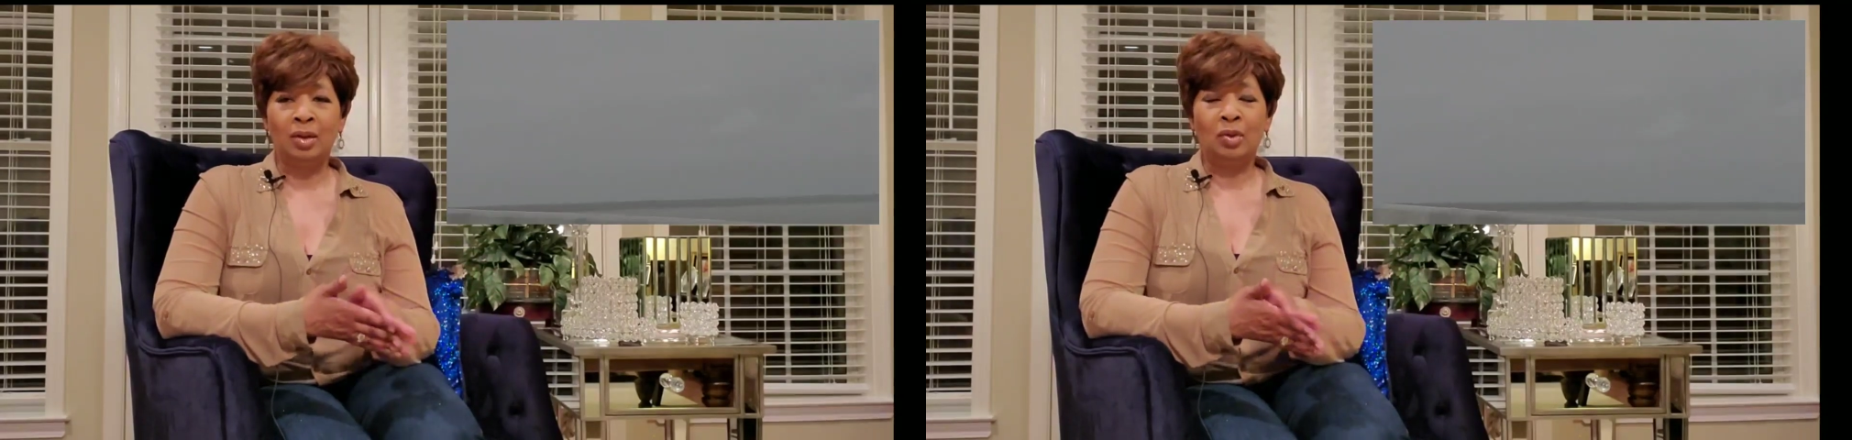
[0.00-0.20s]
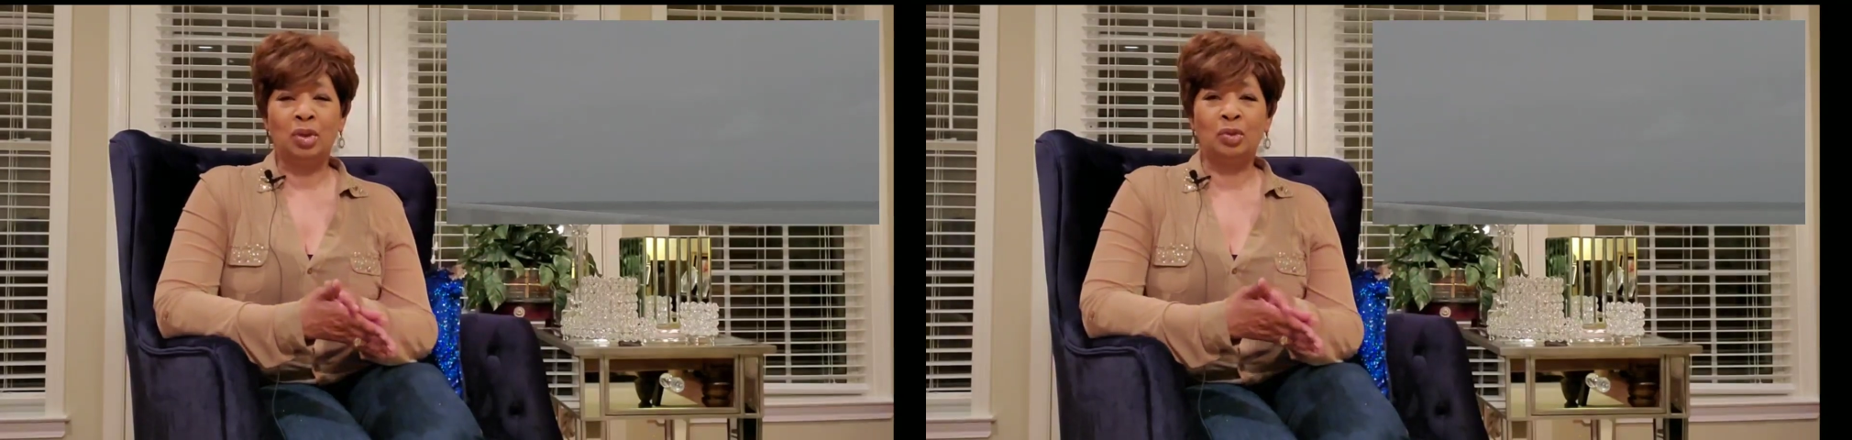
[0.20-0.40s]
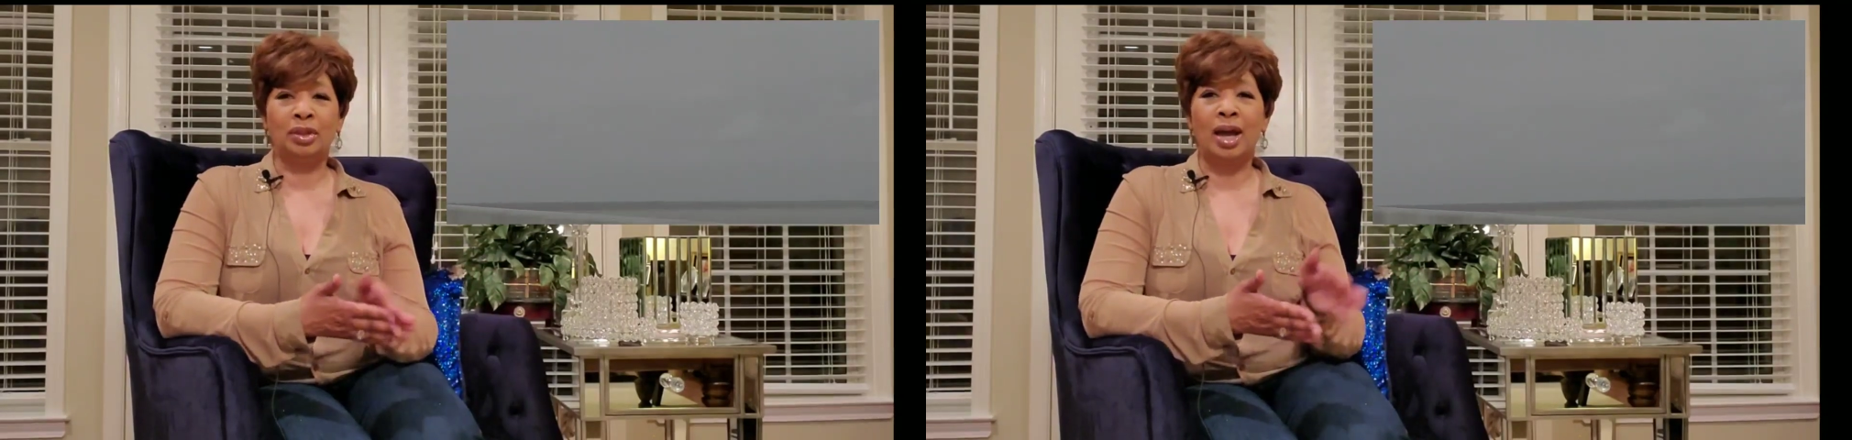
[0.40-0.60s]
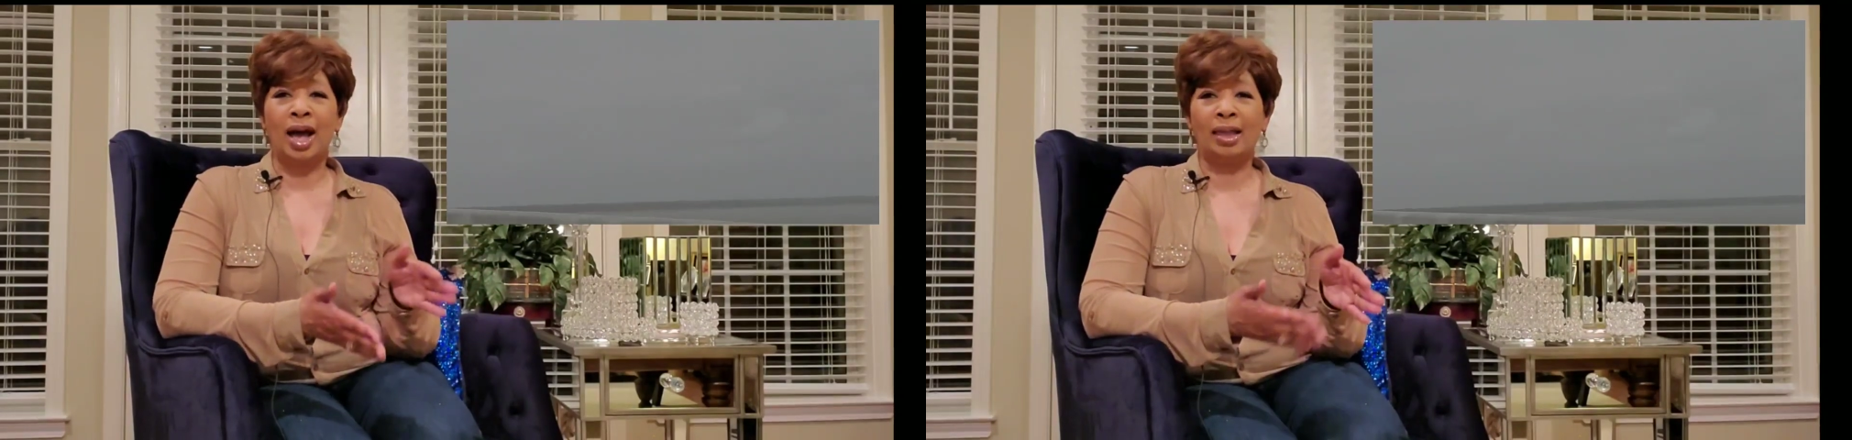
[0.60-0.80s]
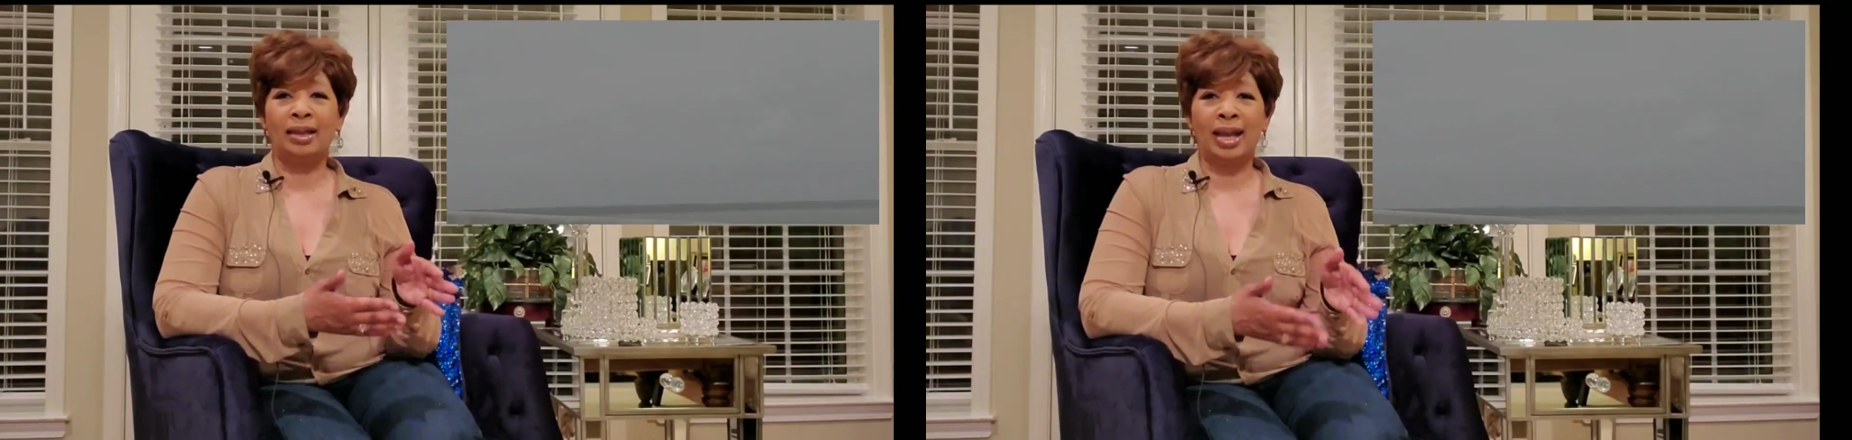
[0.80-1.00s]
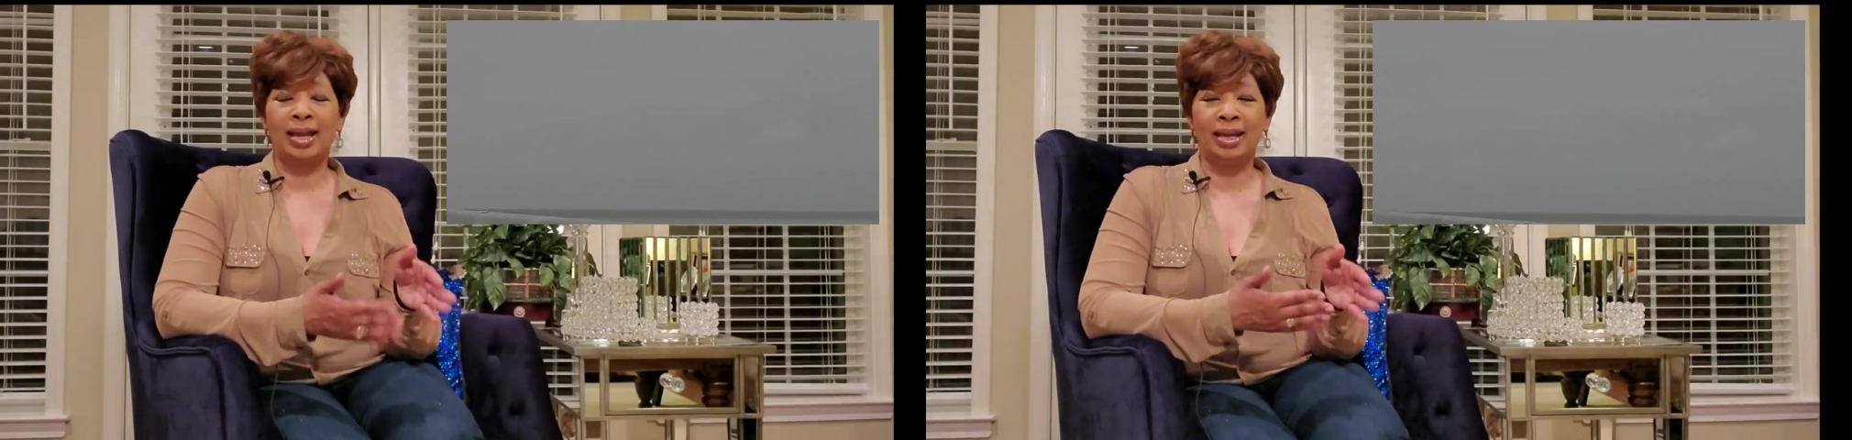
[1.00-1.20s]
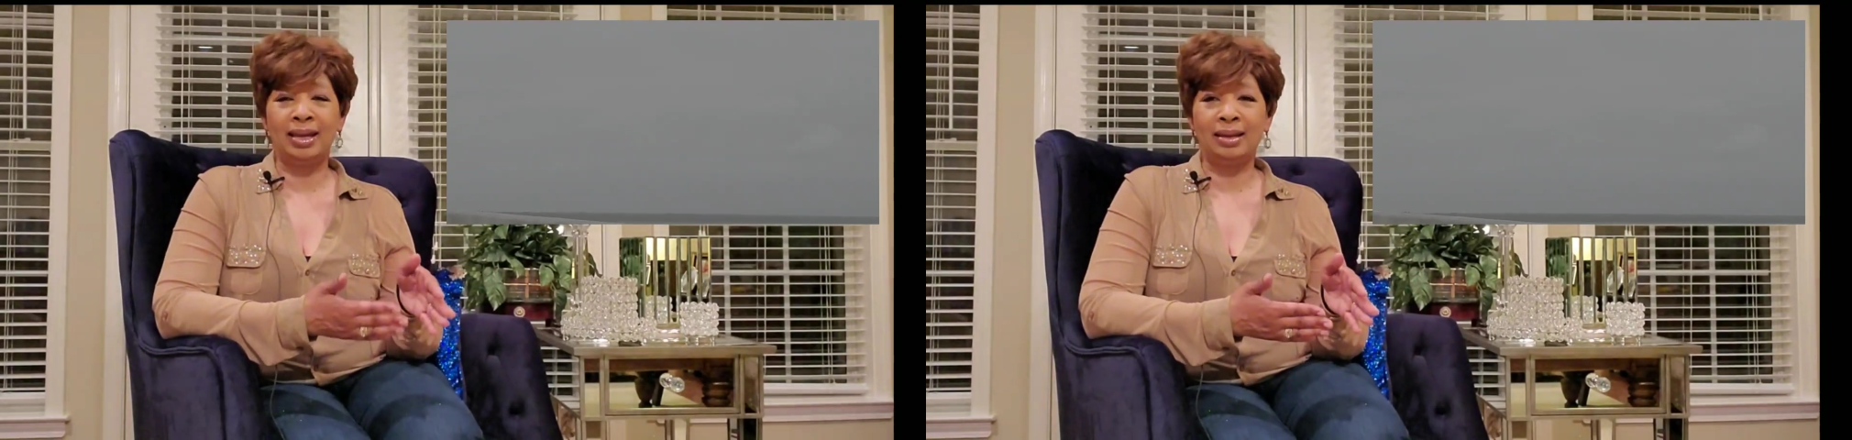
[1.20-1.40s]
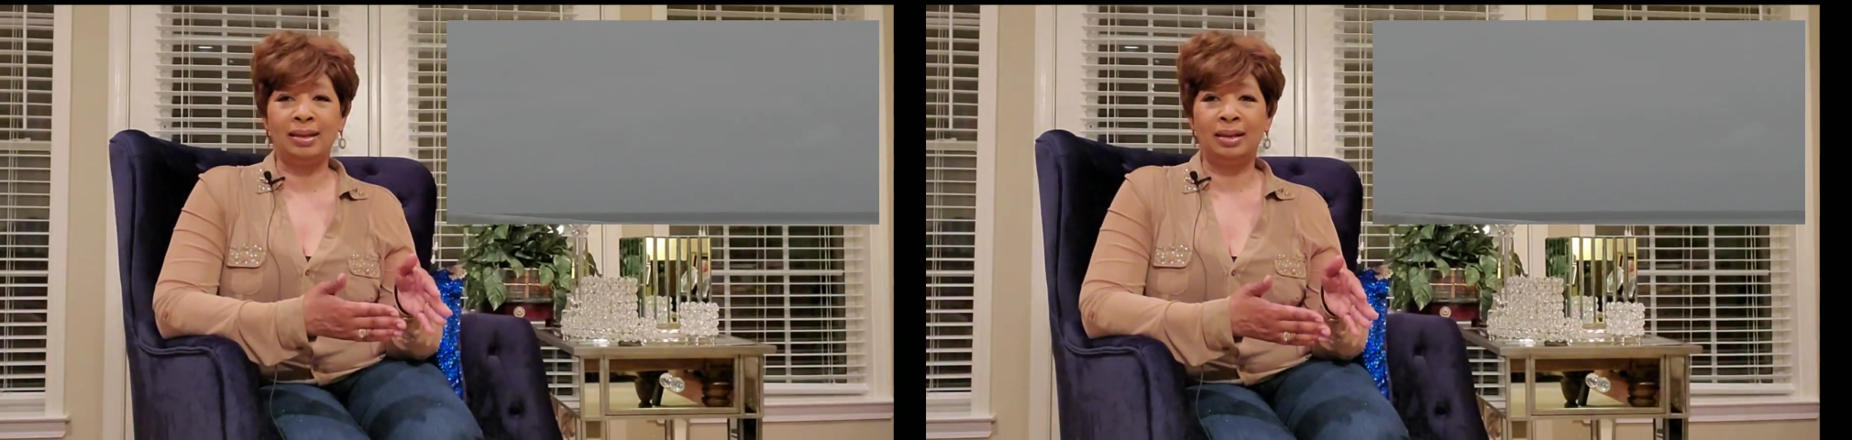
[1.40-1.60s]
which was Holiday
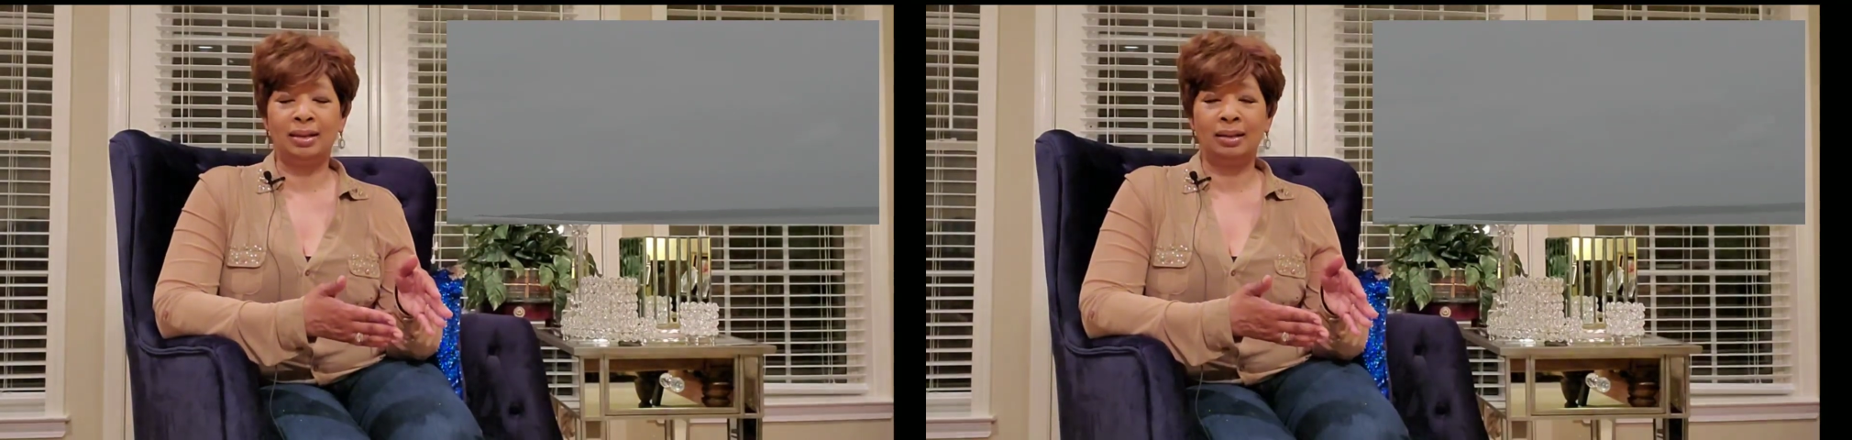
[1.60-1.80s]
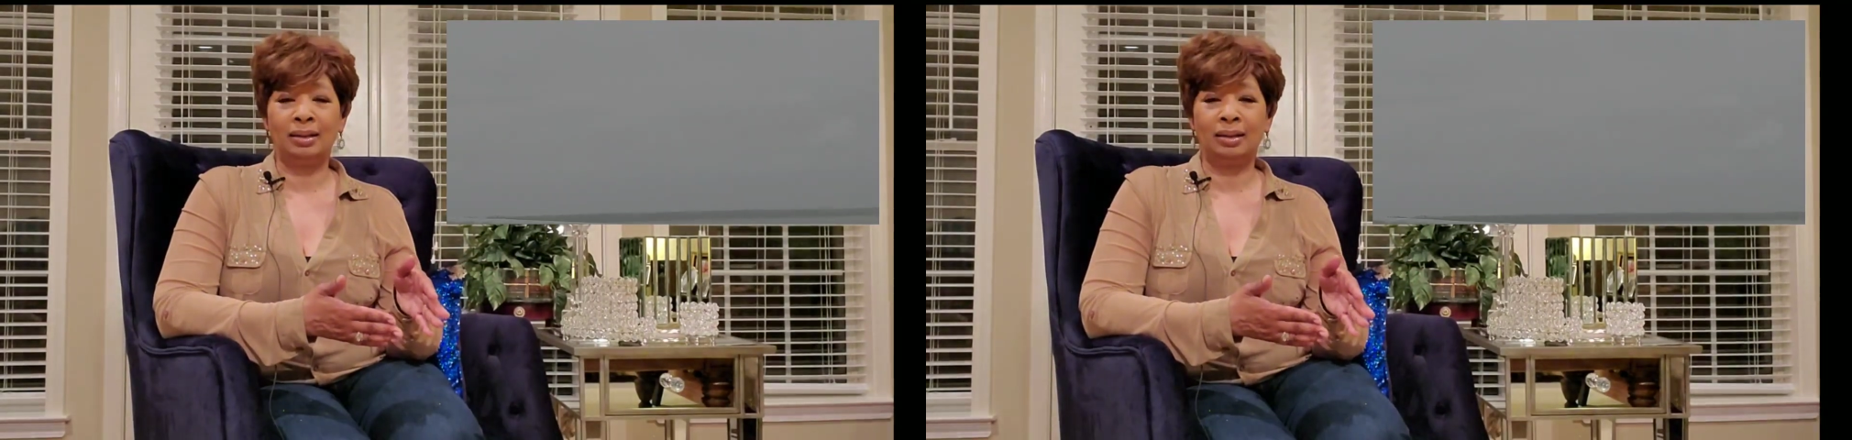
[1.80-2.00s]
Inn